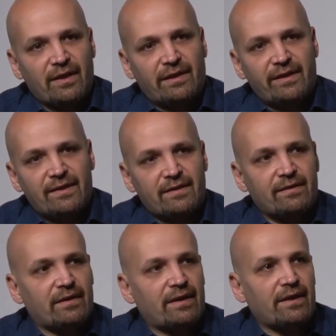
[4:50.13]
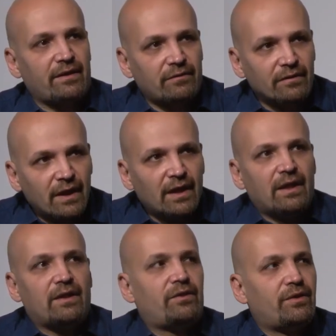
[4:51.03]
At least, uh, like you,
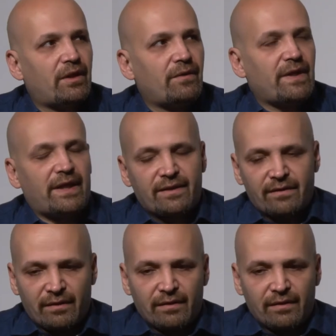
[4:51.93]
you know that,